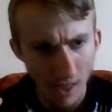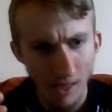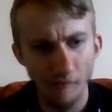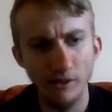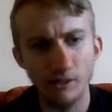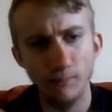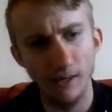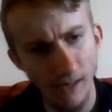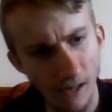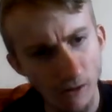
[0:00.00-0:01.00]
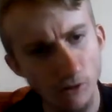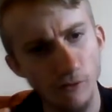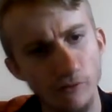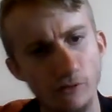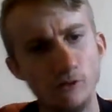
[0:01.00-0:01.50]
This made
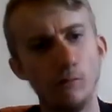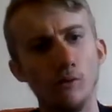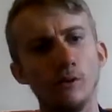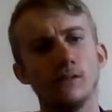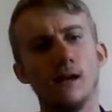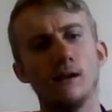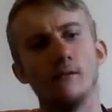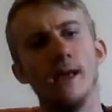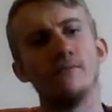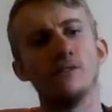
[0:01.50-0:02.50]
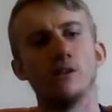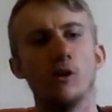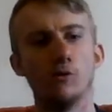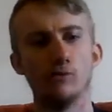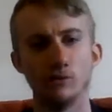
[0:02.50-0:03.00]
Nailsworth the smallest town ever to
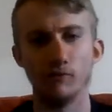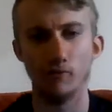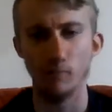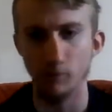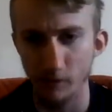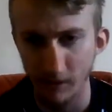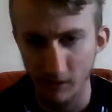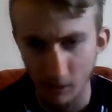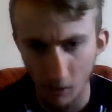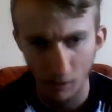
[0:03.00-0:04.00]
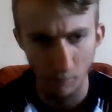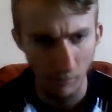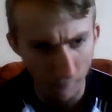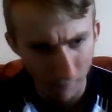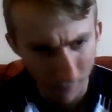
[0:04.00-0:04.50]
host a Football League club.
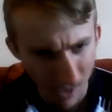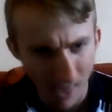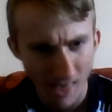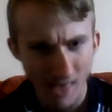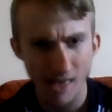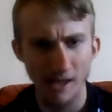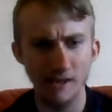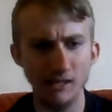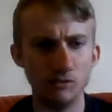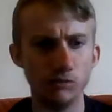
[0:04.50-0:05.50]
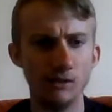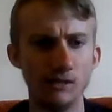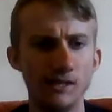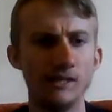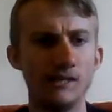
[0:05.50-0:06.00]
In
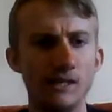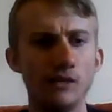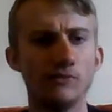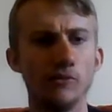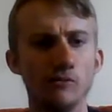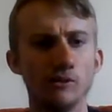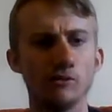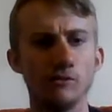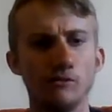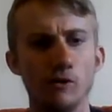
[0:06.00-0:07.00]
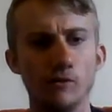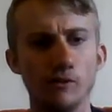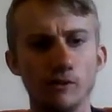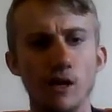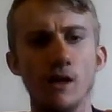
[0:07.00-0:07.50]
2018, Forest Green
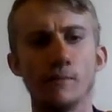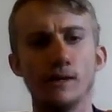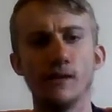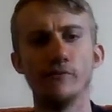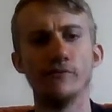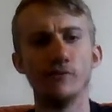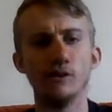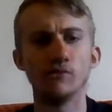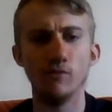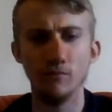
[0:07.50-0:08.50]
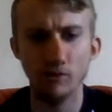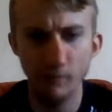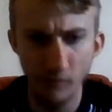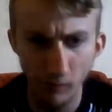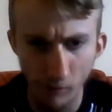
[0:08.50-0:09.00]
Rovers became the first football club
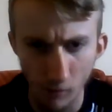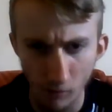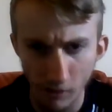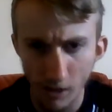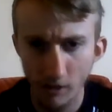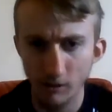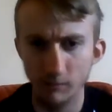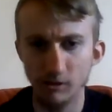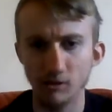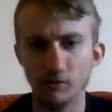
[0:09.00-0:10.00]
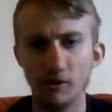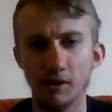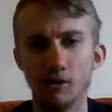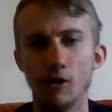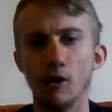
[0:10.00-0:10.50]
in the world to be certified
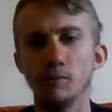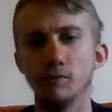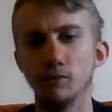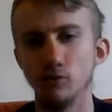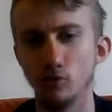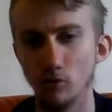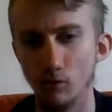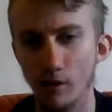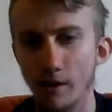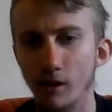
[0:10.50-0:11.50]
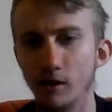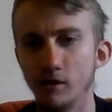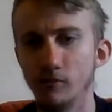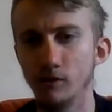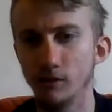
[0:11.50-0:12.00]
carbon neutral under
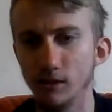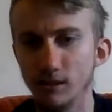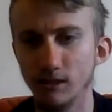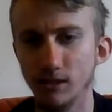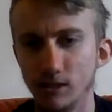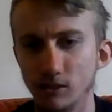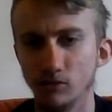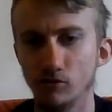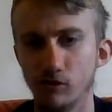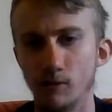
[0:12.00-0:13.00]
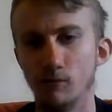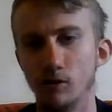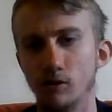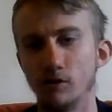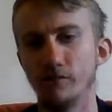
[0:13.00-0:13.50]
the United Nations
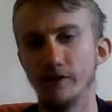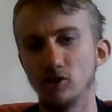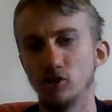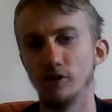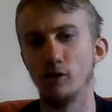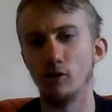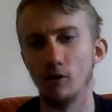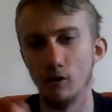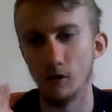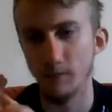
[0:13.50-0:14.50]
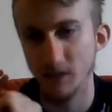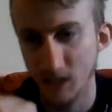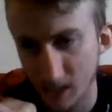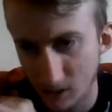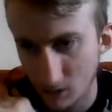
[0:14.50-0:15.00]
Framework Convention on Climate
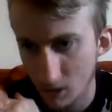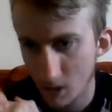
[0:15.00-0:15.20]
Change,